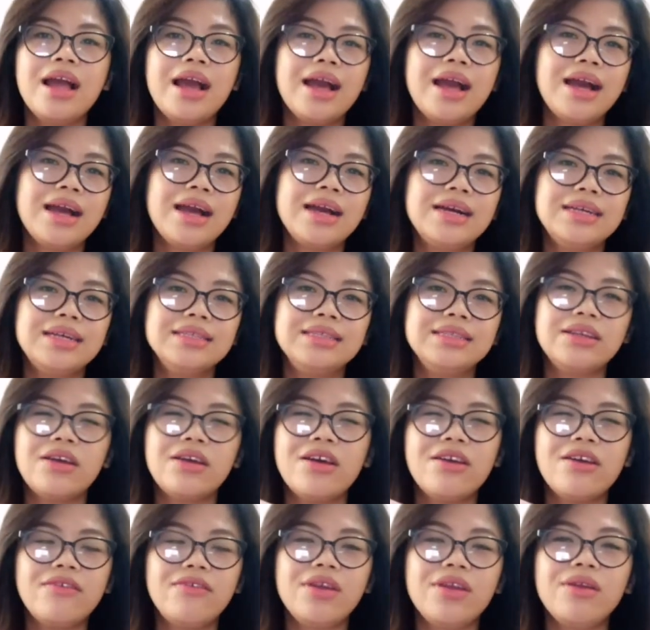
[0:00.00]
has
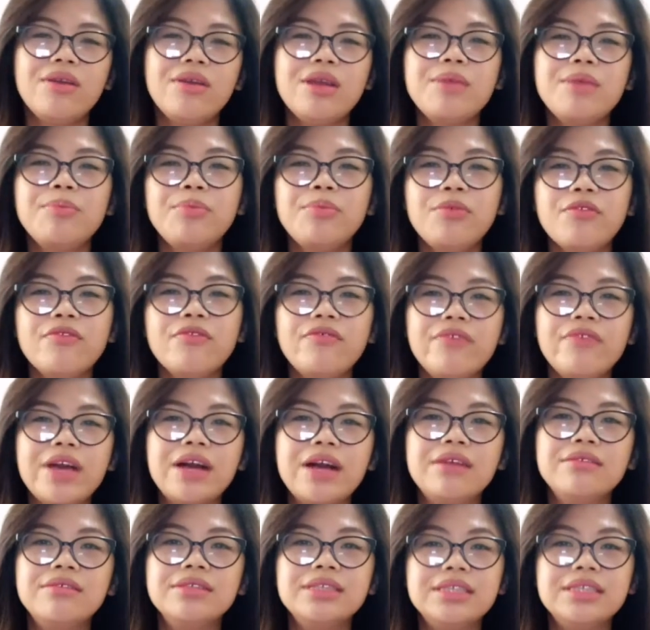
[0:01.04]
a very
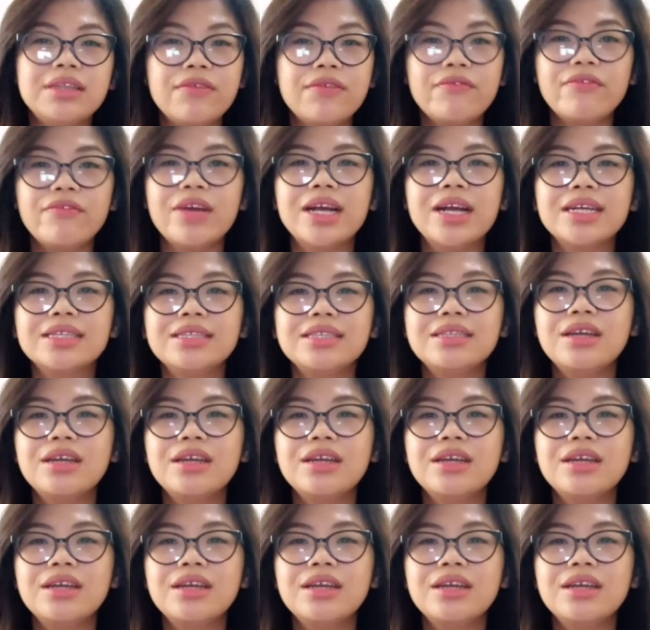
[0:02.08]
profound effect,